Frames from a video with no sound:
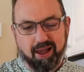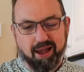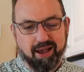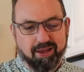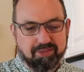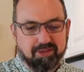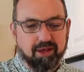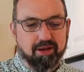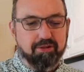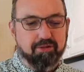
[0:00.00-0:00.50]

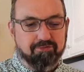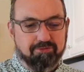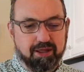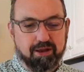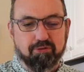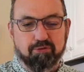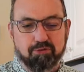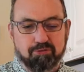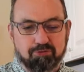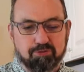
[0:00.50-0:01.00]
I thought the
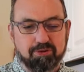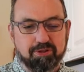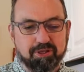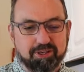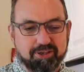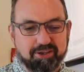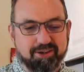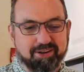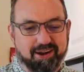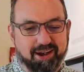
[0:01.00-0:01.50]
flavor was
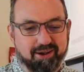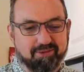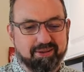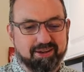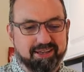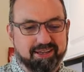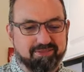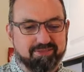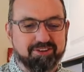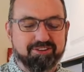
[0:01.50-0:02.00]
really good. I'm
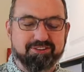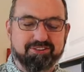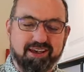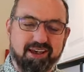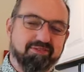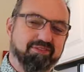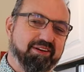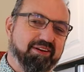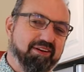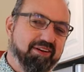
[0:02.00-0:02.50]
gonna give it a
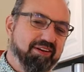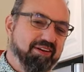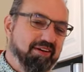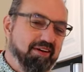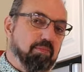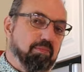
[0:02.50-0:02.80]
seven.